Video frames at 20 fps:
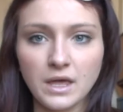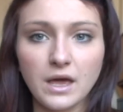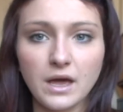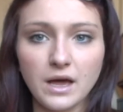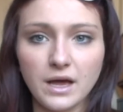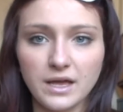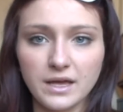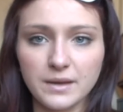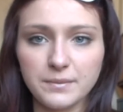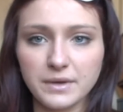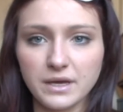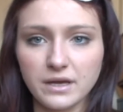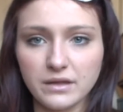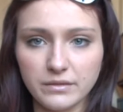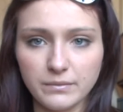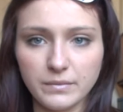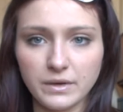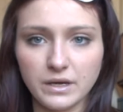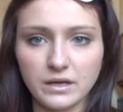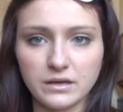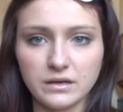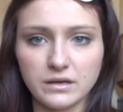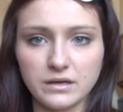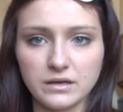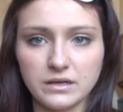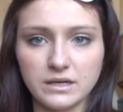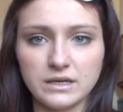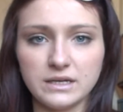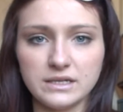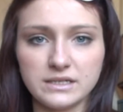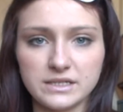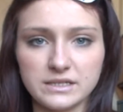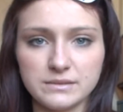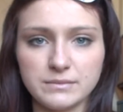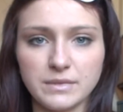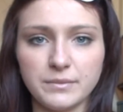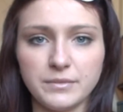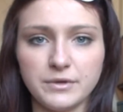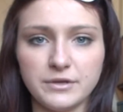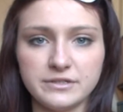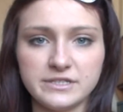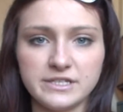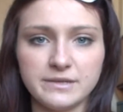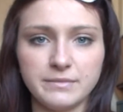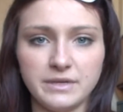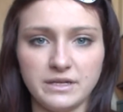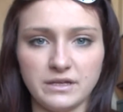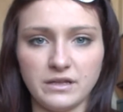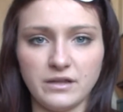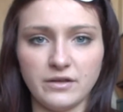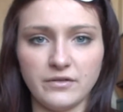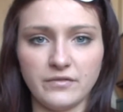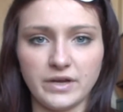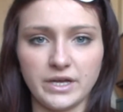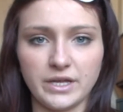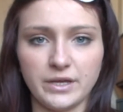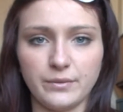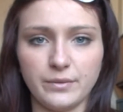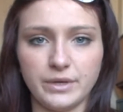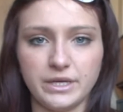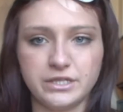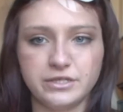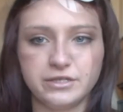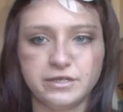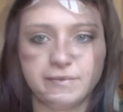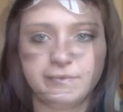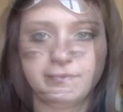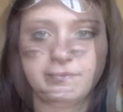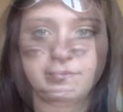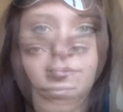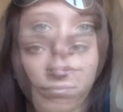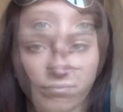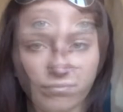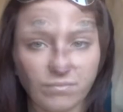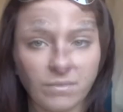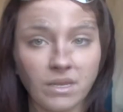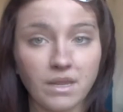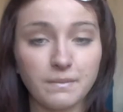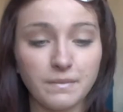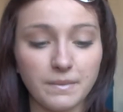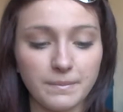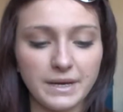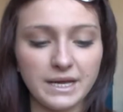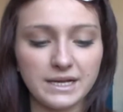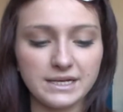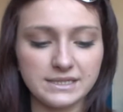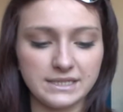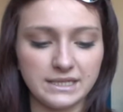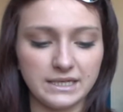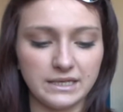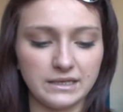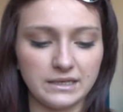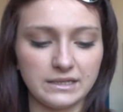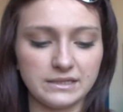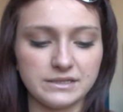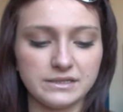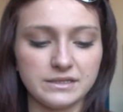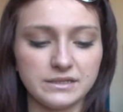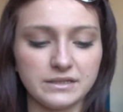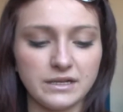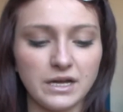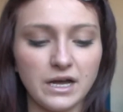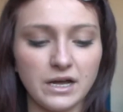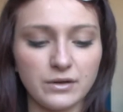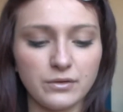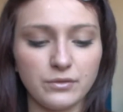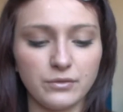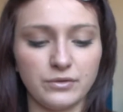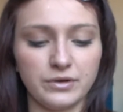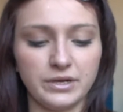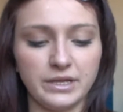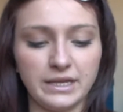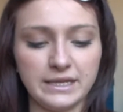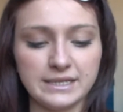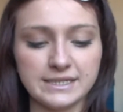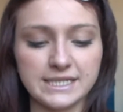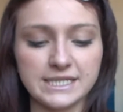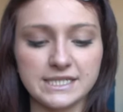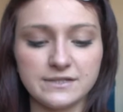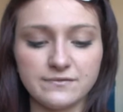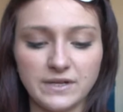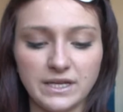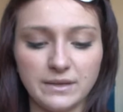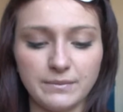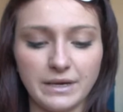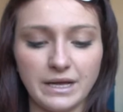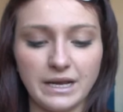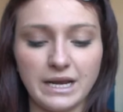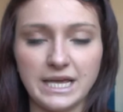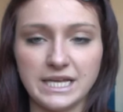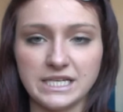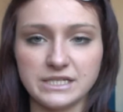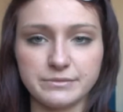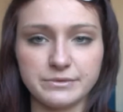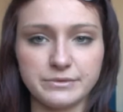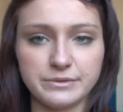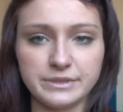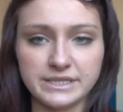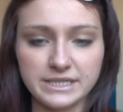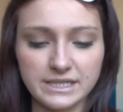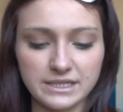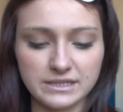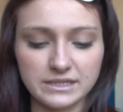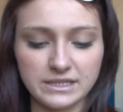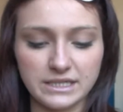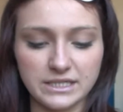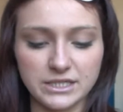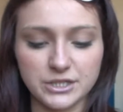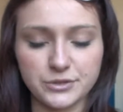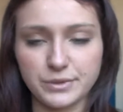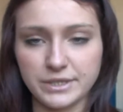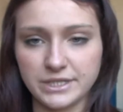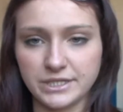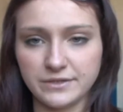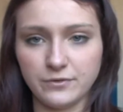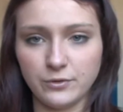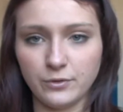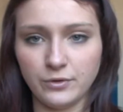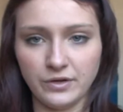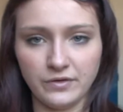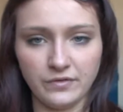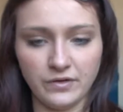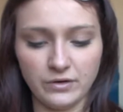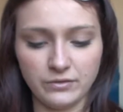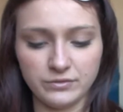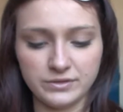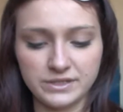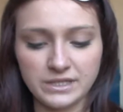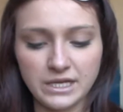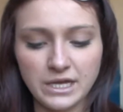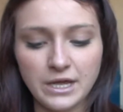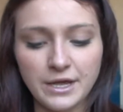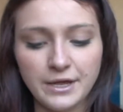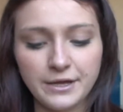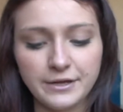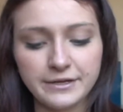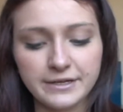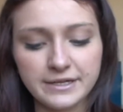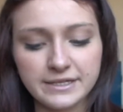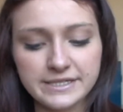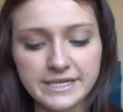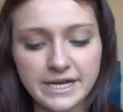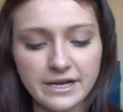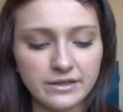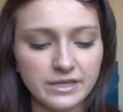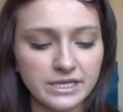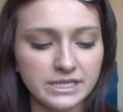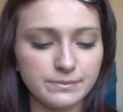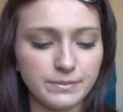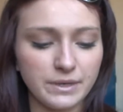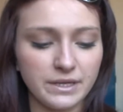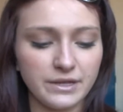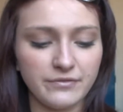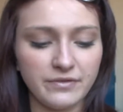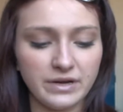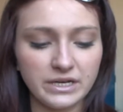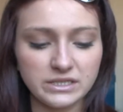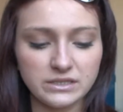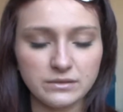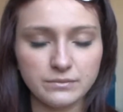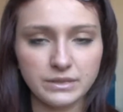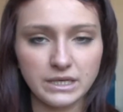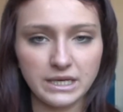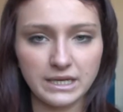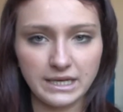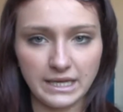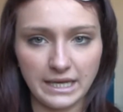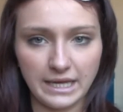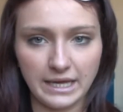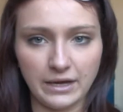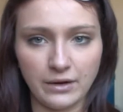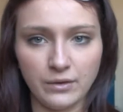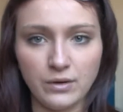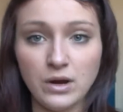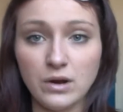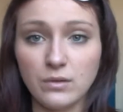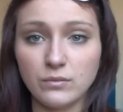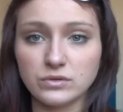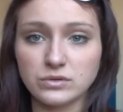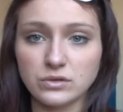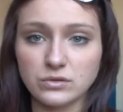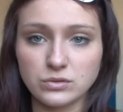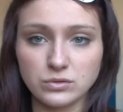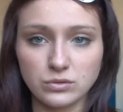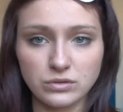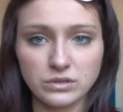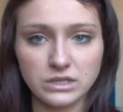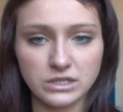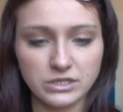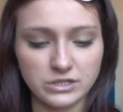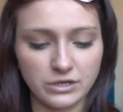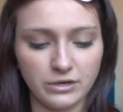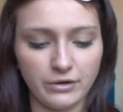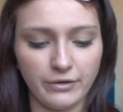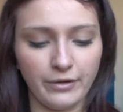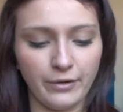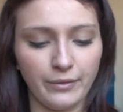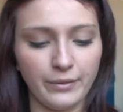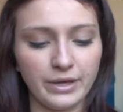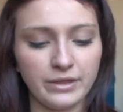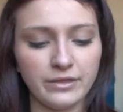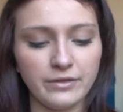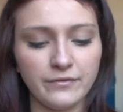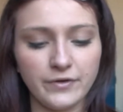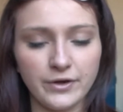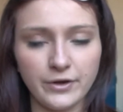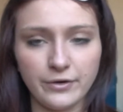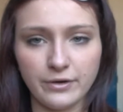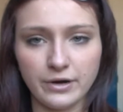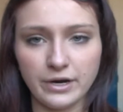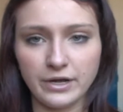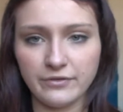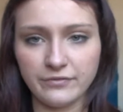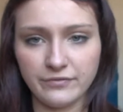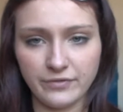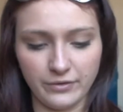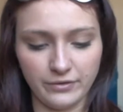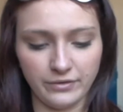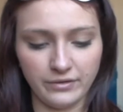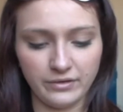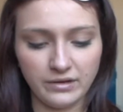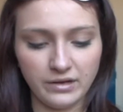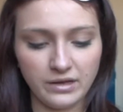Hi, I'm Catherine Barnard, and this is my music media evaluation. The magazine's target audience is female aged between 16 to 24-year-olds. You can tell this by the fashionable layout, which I'll shortly show you, and the Vogue-like font,